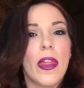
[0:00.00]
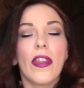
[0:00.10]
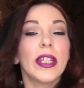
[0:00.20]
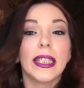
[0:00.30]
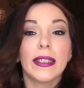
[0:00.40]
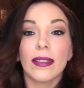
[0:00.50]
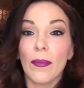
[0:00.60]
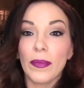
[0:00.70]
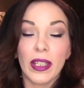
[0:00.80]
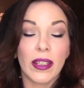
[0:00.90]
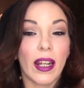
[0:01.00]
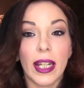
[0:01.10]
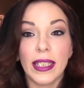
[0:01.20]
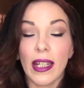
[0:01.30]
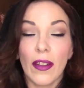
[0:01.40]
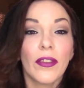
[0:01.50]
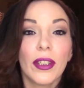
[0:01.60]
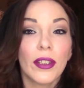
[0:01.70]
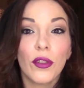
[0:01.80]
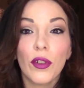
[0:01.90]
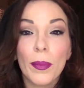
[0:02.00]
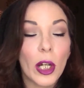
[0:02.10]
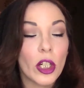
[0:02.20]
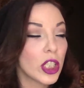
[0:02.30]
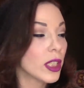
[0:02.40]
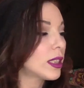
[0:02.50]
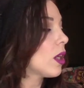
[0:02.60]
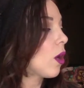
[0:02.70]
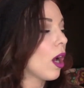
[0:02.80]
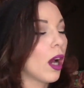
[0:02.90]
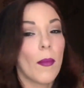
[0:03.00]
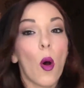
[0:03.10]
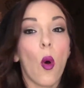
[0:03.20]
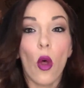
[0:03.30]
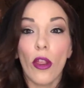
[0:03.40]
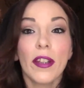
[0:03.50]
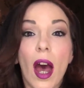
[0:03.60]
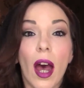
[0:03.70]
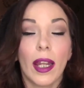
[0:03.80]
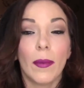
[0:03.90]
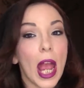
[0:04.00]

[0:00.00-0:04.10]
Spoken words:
This is something that I definitely repurchase all the time.